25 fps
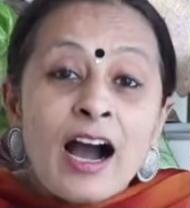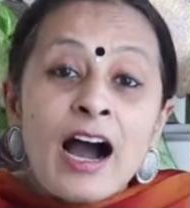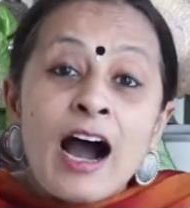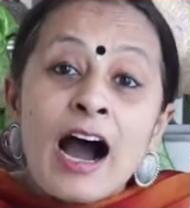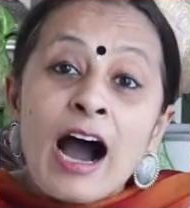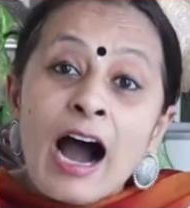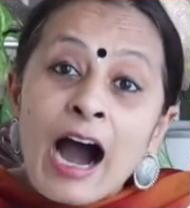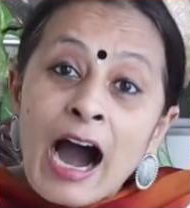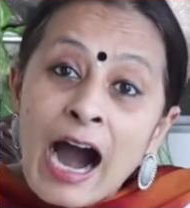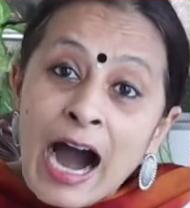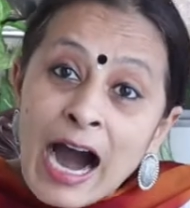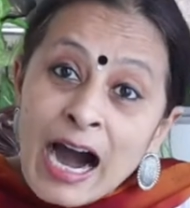
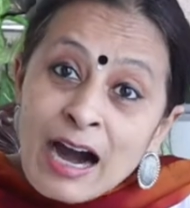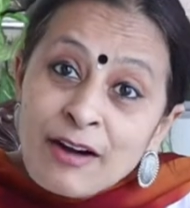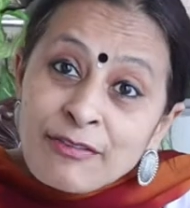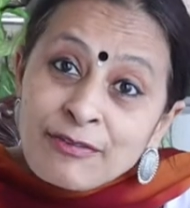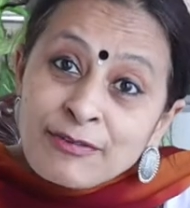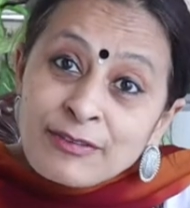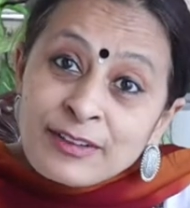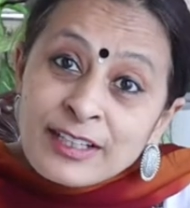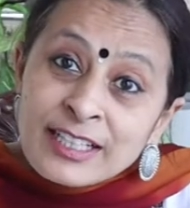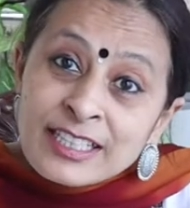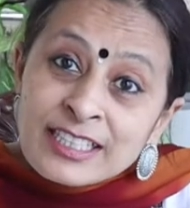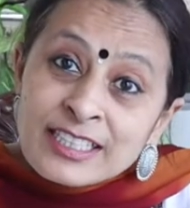Half
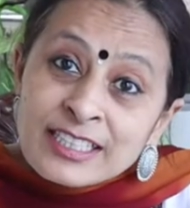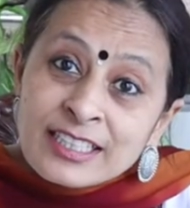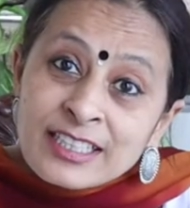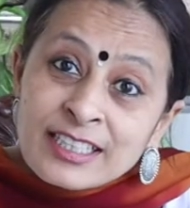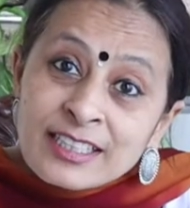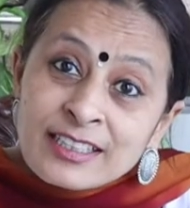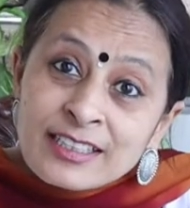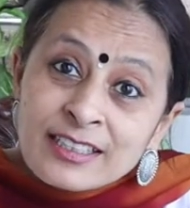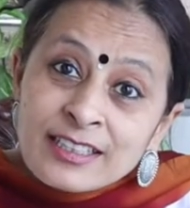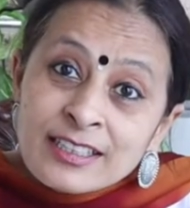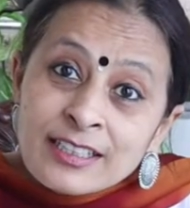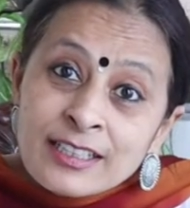
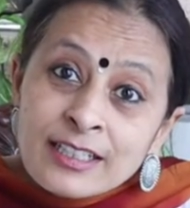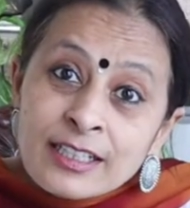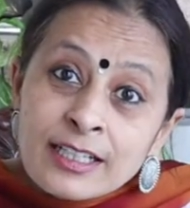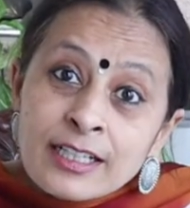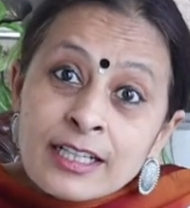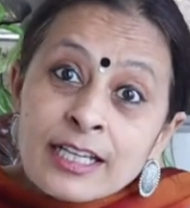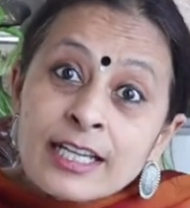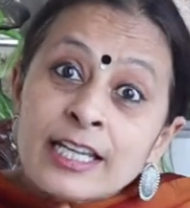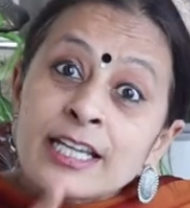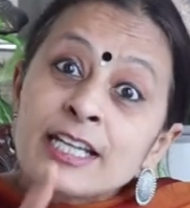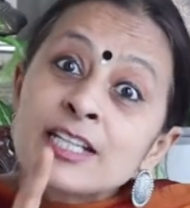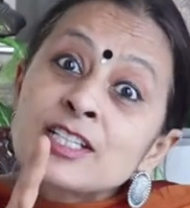liter
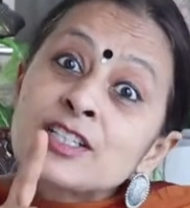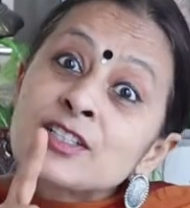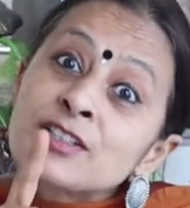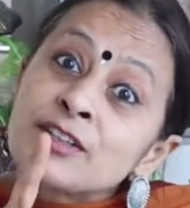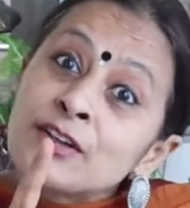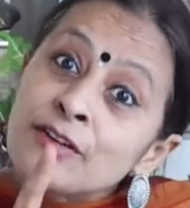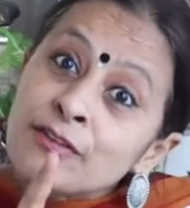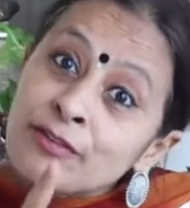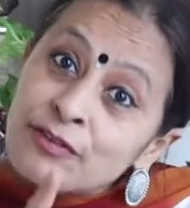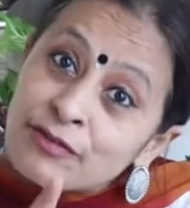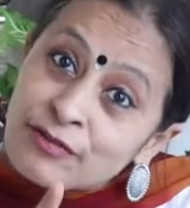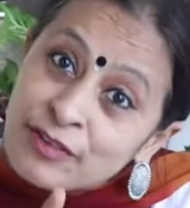is
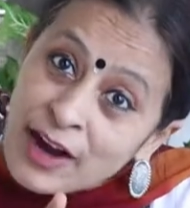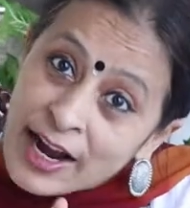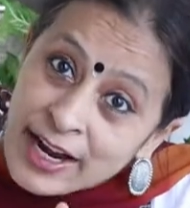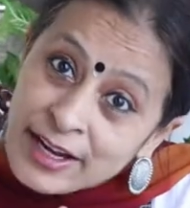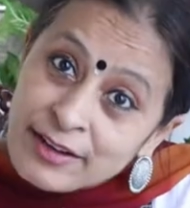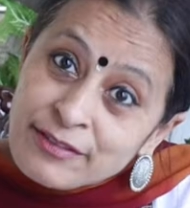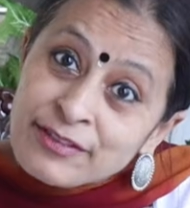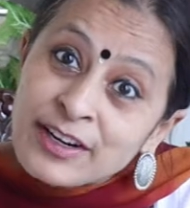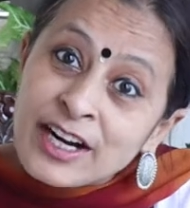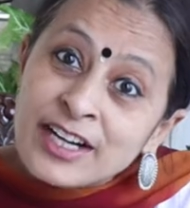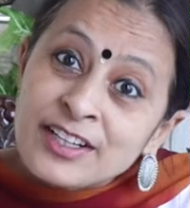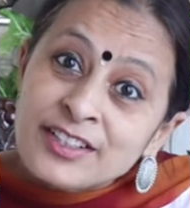
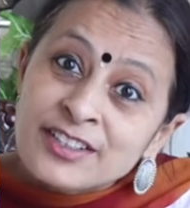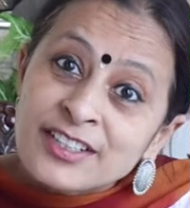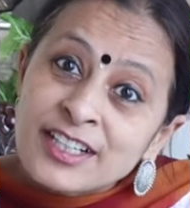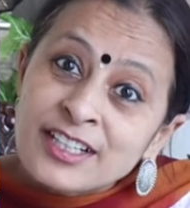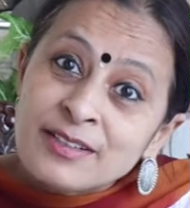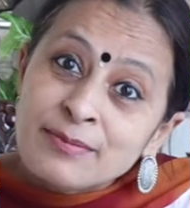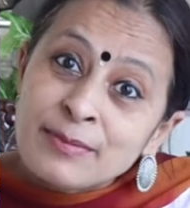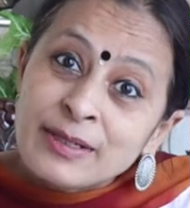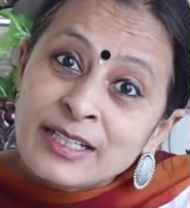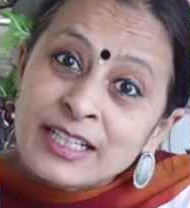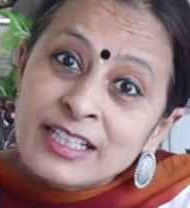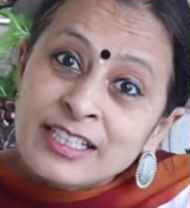500
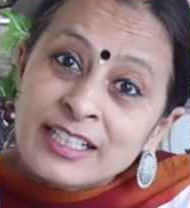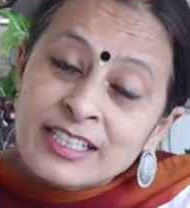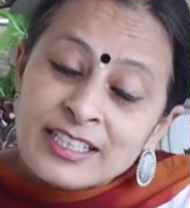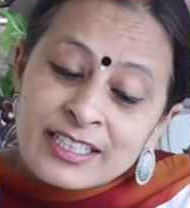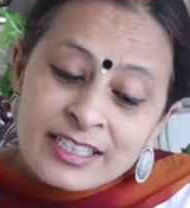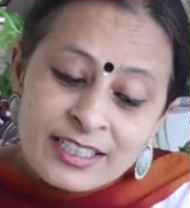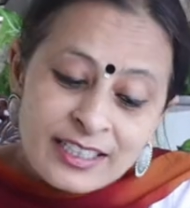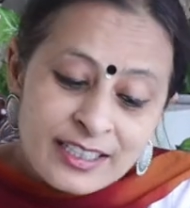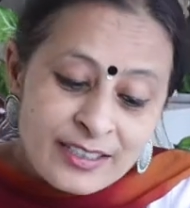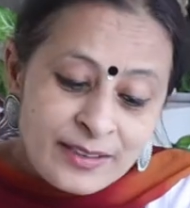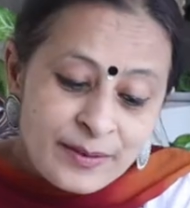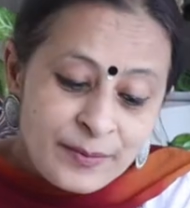
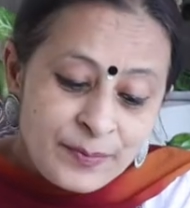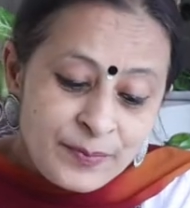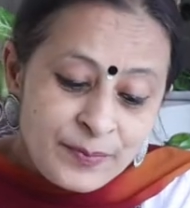milliliter.